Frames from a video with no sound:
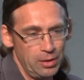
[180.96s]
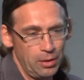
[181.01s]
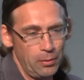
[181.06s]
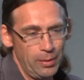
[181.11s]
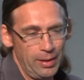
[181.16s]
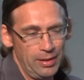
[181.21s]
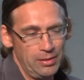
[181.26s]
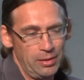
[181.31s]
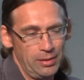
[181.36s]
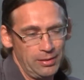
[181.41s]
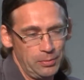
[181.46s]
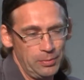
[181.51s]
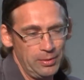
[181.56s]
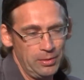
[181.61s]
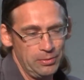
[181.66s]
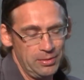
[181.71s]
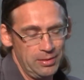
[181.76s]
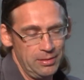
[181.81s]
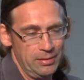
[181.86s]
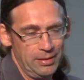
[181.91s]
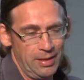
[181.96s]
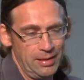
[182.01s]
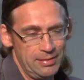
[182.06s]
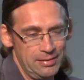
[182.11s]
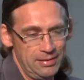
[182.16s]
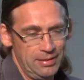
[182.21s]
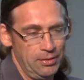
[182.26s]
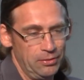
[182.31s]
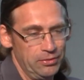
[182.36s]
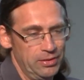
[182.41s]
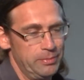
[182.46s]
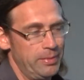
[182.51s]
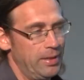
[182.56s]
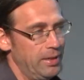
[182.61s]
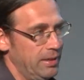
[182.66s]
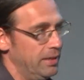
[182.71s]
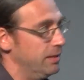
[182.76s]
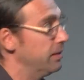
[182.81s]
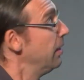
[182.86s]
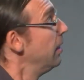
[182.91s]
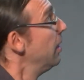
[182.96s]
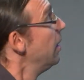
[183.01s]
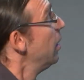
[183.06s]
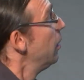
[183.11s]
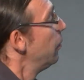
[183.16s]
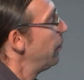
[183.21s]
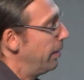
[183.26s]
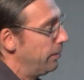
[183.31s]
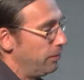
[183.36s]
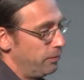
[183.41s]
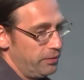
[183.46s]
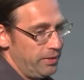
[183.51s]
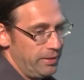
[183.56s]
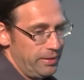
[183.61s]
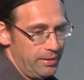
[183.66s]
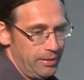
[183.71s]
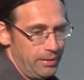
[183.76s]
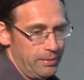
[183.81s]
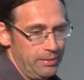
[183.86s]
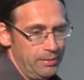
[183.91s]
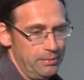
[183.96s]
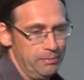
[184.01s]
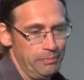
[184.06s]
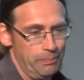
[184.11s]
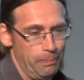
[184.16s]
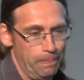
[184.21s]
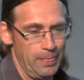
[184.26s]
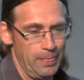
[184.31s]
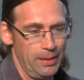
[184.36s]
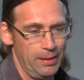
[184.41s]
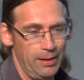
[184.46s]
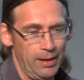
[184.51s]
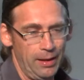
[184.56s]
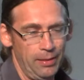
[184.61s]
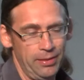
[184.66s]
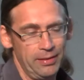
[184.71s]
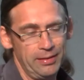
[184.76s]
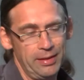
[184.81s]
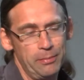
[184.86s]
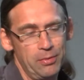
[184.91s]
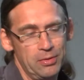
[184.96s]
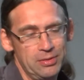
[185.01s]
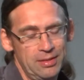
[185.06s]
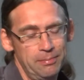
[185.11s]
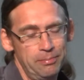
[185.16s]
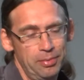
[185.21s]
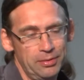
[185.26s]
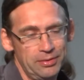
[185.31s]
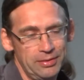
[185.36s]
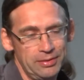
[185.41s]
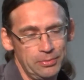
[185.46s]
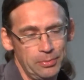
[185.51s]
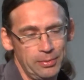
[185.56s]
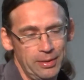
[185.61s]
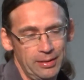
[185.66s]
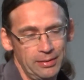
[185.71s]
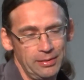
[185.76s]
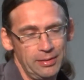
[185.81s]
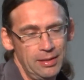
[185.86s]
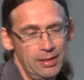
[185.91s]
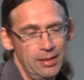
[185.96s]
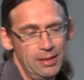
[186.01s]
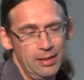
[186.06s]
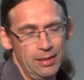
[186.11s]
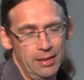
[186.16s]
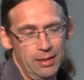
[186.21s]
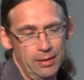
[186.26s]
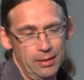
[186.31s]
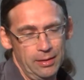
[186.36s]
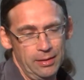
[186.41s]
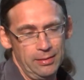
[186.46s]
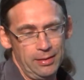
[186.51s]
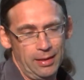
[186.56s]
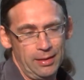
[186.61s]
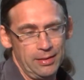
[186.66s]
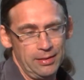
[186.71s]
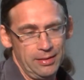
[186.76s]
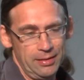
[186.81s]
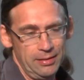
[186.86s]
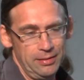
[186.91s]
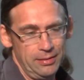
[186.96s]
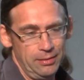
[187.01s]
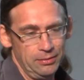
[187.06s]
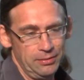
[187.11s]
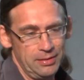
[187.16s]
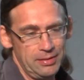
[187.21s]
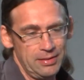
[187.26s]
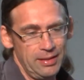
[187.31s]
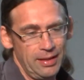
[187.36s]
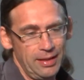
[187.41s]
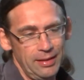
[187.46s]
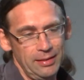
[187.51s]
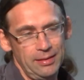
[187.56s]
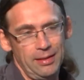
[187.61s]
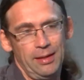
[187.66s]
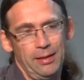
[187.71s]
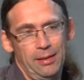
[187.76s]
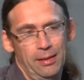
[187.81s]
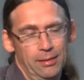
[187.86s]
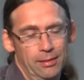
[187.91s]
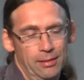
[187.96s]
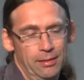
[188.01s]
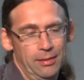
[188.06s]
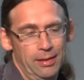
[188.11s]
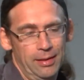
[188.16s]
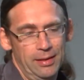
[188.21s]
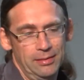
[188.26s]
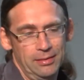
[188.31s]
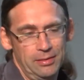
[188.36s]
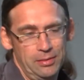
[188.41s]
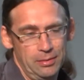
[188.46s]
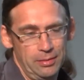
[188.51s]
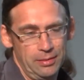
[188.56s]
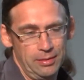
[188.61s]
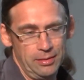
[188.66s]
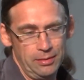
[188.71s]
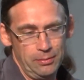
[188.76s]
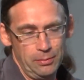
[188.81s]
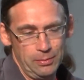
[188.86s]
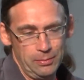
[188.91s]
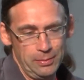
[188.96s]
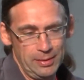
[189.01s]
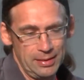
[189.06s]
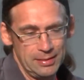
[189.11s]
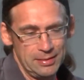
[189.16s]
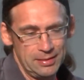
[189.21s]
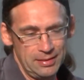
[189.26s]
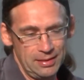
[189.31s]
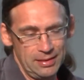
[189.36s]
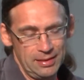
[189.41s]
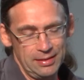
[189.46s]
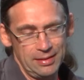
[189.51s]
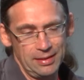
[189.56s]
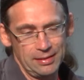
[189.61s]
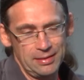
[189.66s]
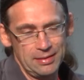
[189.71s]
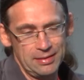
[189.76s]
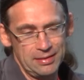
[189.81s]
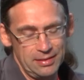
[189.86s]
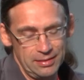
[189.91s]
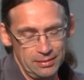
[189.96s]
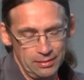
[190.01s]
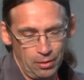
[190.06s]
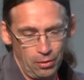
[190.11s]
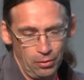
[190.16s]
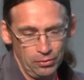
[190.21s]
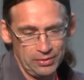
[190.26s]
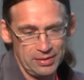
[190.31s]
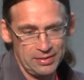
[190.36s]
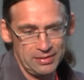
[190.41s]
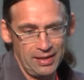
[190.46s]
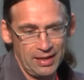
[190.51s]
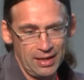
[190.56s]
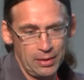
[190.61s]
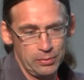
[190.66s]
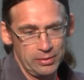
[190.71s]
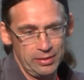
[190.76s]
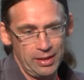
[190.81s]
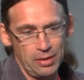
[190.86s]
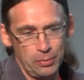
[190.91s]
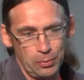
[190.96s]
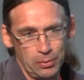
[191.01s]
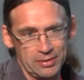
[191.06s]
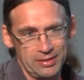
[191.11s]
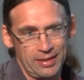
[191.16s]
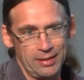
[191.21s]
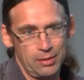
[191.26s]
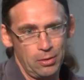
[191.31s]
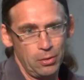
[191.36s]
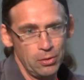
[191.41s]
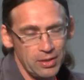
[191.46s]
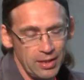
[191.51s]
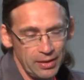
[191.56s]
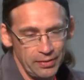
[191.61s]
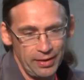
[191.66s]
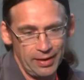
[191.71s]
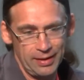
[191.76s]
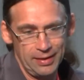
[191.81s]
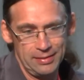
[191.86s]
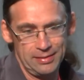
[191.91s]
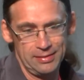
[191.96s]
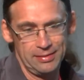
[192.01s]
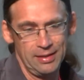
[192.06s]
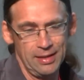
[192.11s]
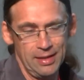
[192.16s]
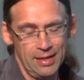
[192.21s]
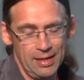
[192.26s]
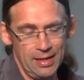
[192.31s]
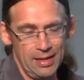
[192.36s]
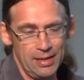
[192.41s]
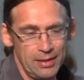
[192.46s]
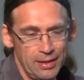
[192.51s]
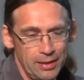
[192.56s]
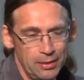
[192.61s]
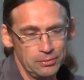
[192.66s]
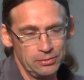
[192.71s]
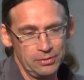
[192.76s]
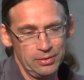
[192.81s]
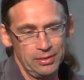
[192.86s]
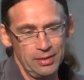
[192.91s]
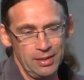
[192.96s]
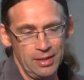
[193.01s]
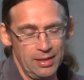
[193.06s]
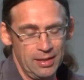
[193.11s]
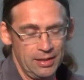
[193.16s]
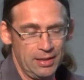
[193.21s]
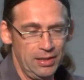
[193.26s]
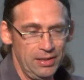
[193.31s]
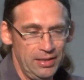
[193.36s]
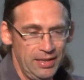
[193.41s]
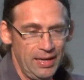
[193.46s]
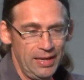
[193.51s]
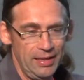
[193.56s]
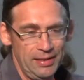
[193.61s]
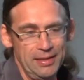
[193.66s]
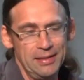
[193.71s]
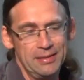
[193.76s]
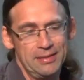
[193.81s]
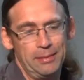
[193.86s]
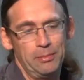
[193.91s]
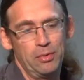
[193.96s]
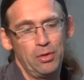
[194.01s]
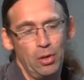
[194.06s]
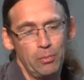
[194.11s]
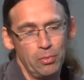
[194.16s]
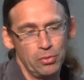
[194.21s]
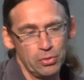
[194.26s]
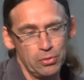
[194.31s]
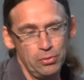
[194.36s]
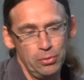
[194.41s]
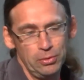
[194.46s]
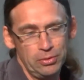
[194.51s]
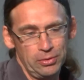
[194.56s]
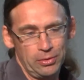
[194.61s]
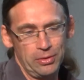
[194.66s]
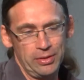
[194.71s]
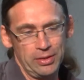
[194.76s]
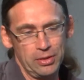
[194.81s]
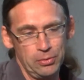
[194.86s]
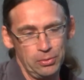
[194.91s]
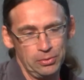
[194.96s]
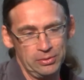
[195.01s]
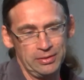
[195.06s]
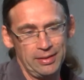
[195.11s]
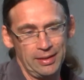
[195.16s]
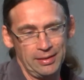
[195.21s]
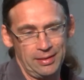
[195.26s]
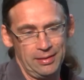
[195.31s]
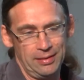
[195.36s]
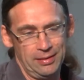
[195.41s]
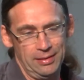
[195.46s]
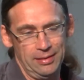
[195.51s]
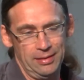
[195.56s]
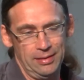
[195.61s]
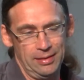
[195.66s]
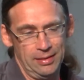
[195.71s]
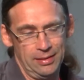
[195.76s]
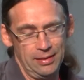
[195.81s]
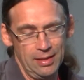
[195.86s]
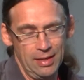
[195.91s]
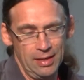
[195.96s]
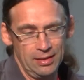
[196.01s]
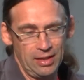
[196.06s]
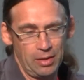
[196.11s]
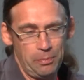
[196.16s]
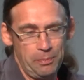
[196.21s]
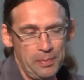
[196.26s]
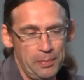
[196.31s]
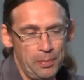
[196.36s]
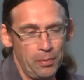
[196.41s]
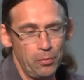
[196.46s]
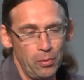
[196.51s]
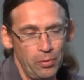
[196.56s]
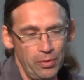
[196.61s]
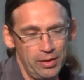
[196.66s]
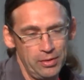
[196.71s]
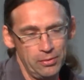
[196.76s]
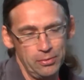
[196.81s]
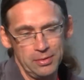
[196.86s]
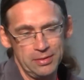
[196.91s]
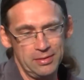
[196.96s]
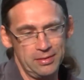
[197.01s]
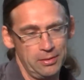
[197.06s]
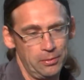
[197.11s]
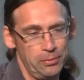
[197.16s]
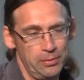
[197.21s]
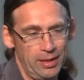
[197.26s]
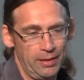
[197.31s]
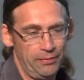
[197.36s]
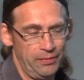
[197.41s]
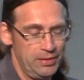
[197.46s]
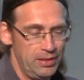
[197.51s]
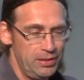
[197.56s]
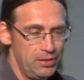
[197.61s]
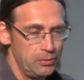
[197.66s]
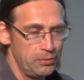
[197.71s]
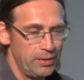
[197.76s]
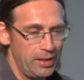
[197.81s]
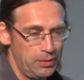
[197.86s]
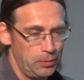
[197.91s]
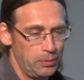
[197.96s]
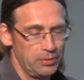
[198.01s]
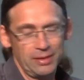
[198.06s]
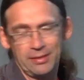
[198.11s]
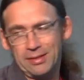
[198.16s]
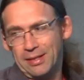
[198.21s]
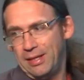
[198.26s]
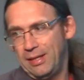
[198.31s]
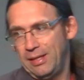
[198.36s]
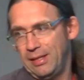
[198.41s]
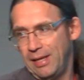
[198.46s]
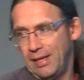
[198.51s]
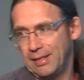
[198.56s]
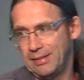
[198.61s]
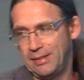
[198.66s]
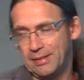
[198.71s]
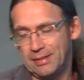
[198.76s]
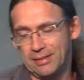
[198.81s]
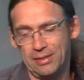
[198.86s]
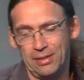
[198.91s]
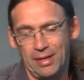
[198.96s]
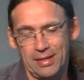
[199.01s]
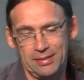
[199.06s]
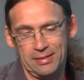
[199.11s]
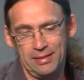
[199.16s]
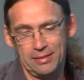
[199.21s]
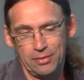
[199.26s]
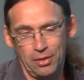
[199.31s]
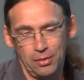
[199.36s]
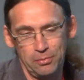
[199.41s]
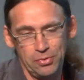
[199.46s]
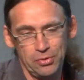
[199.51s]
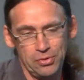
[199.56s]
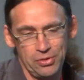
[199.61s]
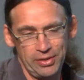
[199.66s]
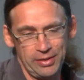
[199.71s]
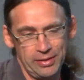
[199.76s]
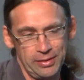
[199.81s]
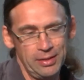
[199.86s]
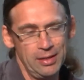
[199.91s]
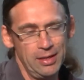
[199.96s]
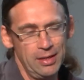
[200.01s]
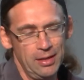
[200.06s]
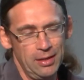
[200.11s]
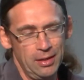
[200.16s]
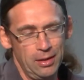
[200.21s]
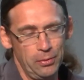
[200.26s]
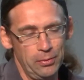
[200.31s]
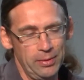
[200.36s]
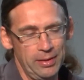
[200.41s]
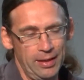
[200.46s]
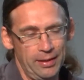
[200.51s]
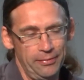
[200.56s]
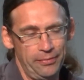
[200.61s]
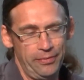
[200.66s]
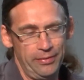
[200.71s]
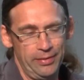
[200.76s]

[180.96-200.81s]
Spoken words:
and that we can see on the market. One of the, I think, the most important one are on the slide, and we can see that all these networks are organized around creating some common good or a good that people want to use. So we have Ethereum network that creates this trustless computer, or we have